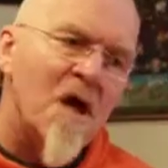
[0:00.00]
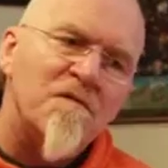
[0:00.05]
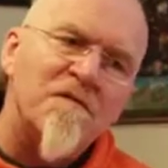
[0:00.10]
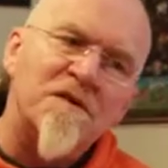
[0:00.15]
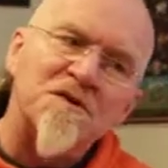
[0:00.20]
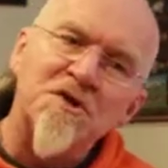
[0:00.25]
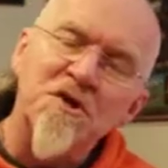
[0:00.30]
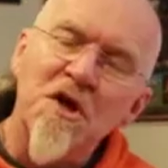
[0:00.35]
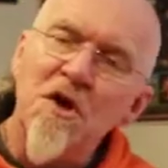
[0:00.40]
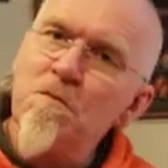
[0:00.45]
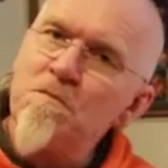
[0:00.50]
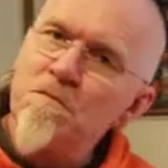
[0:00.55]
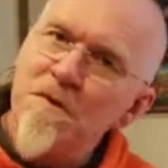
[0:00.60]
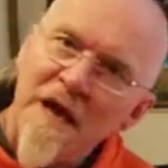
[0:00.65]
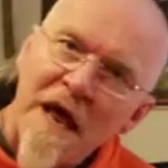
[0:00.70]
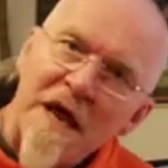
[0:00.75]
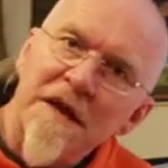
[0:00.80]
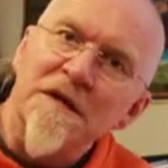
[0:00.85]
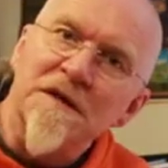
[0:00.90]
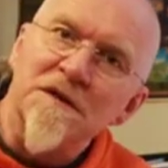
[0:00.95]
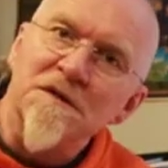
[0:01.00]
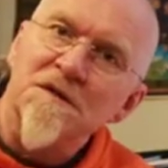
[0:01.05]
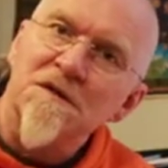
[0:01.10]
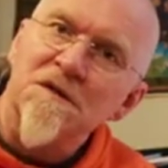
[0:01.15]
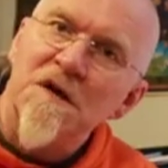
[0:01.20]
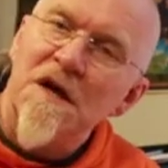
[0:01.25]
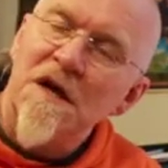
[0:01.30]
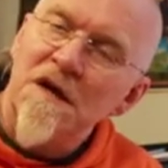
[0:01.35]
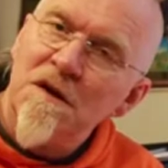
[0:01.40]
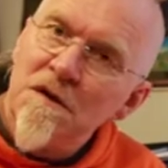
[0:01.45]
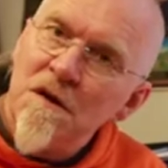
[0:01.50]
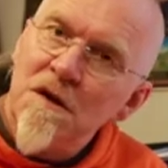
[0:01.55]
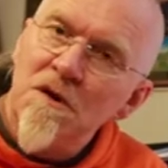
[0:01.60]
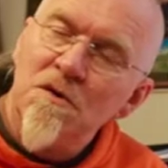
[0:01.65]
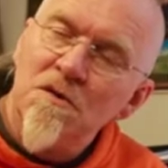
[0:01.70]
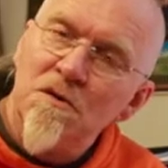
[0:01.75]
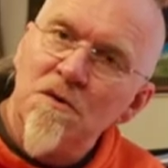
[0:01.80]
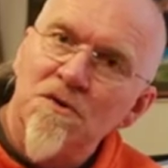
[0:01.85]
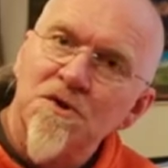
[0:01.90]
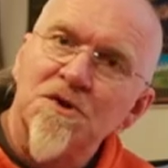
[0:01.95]
There's no planets in
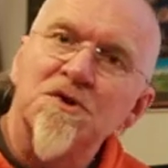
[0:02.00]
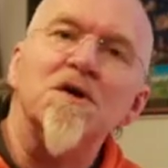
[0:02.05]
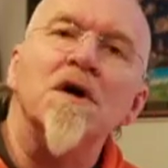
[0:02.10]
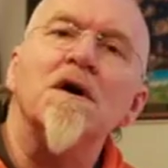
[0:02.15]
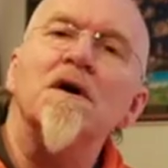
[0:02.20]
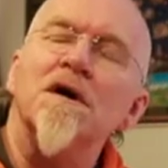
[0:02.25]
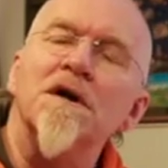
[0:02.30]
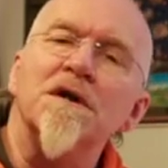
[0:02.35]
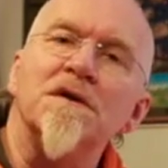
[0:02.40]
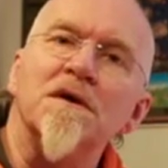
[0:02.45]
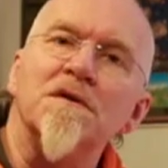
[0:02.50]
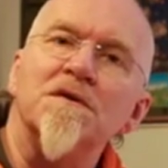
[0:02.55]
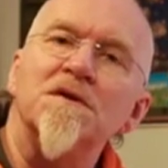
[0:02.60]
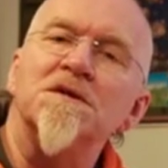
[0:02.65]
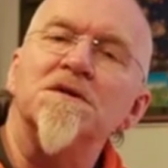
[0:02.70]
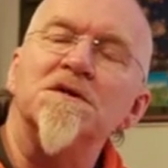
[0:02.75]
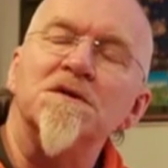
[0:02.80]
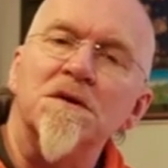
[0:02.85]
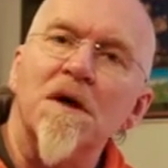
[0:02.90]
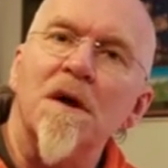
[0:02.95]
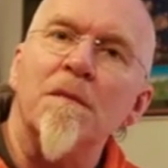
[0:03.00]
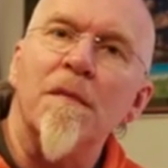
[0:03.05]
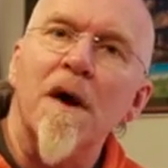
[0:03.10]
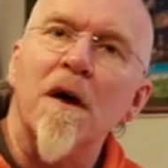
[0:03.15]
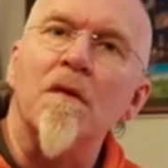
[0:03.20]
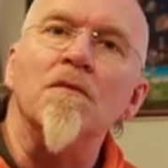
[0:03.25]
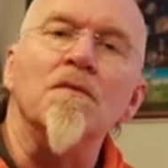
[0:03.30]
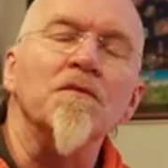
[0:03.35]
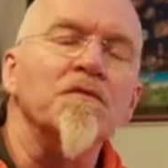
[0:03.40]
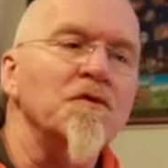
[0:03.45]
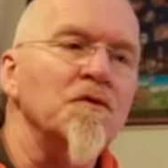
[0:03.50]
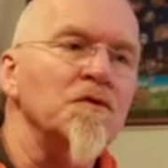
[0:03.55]
your sign this month.